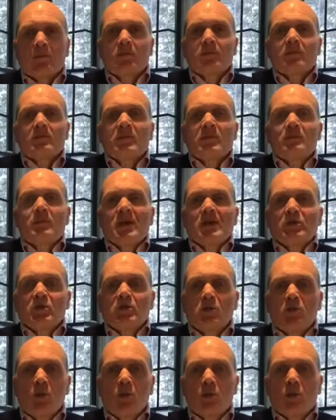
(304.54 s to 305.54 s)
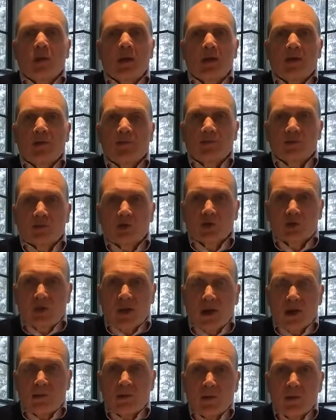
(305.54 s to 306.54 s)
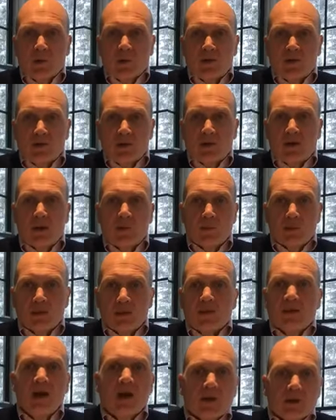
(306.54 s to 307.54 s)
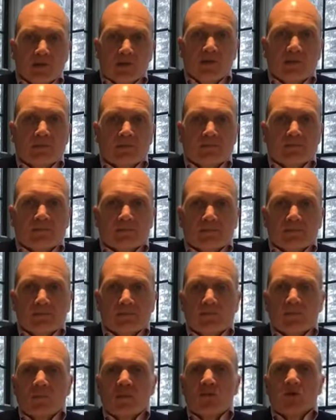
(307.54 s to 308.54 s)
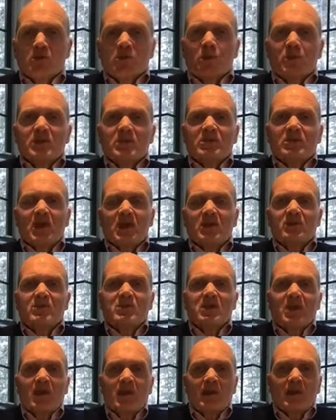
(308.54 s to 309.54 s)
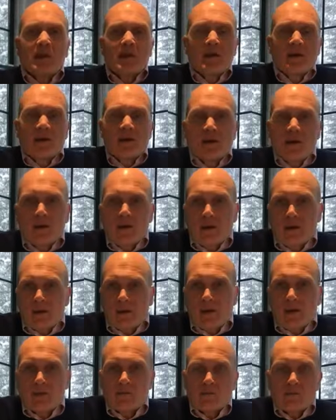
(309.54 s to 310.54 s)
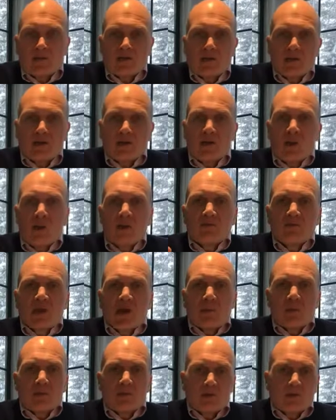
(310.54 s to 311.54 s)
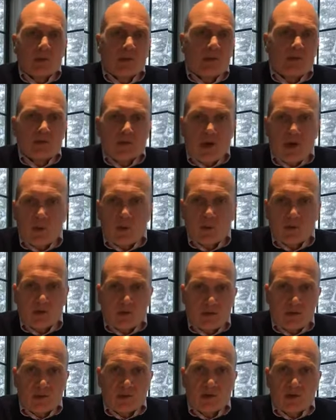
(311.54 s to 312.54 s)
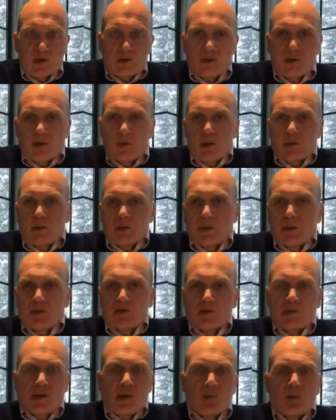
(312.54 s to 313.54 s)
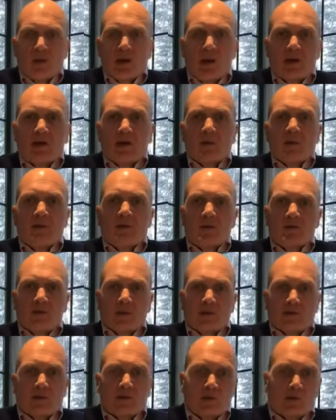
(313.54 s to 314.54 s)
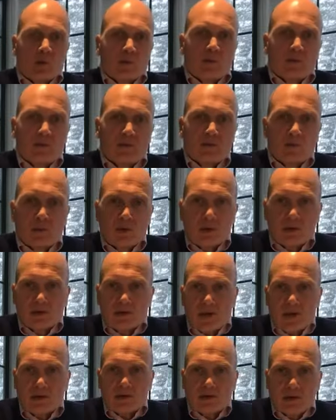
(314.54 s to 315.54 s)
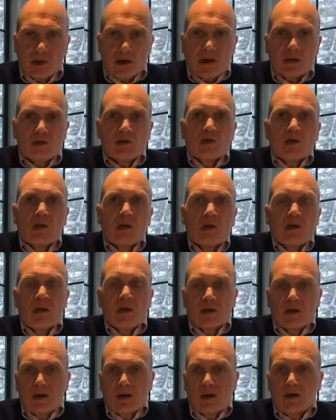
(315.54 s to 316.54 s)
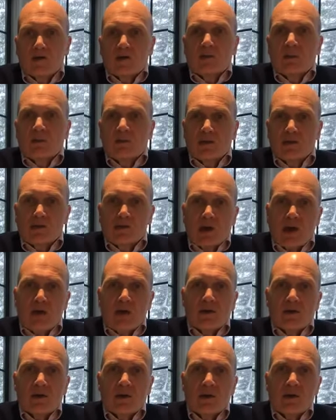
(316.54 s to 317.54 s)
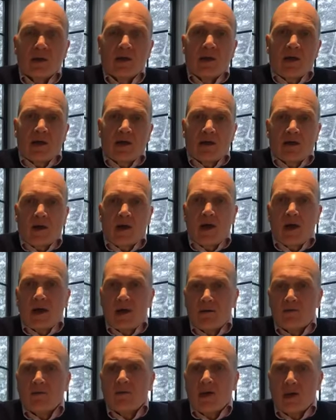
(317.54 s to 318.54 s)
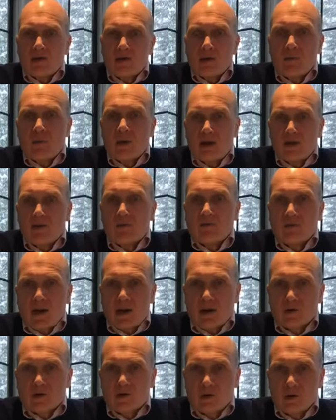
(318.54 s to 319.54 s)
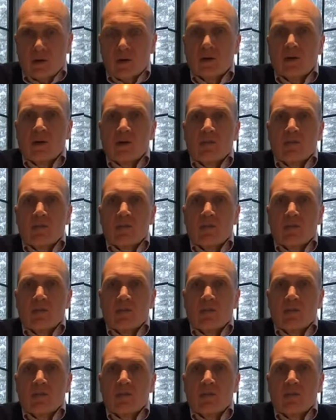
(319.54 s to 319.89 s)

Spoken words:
dimensional way of describing what the company does. So instead of saying, like the CEO of Domino's Pizza, I once heard the CEO of Domino's Pizza saying, we're not in the pizza business. We're a technology, custom designer, and high volume manufacturer,